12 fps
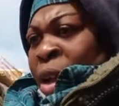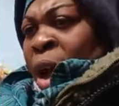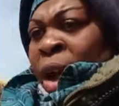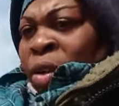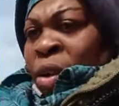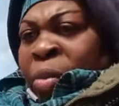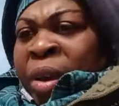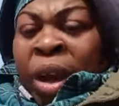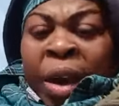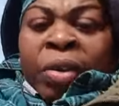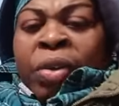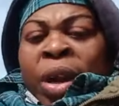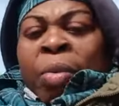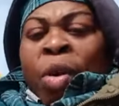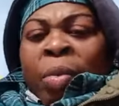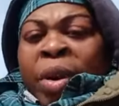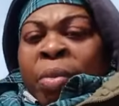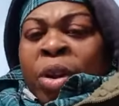I couldn't make her nothing
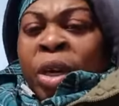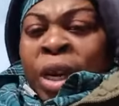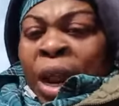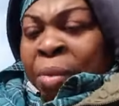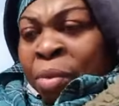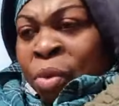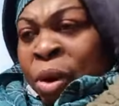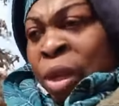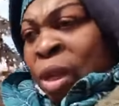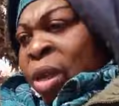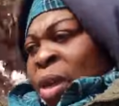about me in a blood clot, Molly.